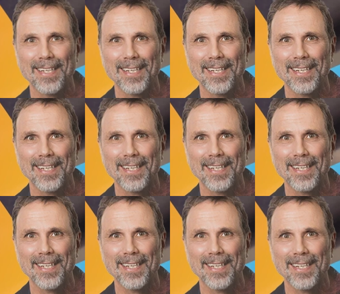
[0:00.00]

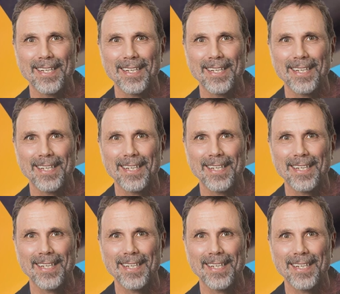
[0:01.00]

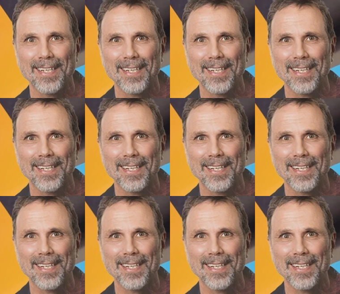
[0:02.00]

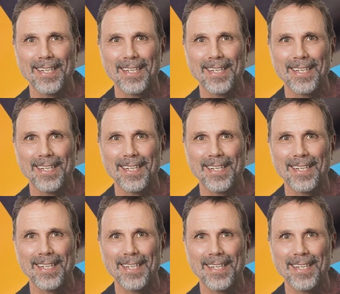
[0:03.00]
[no speech]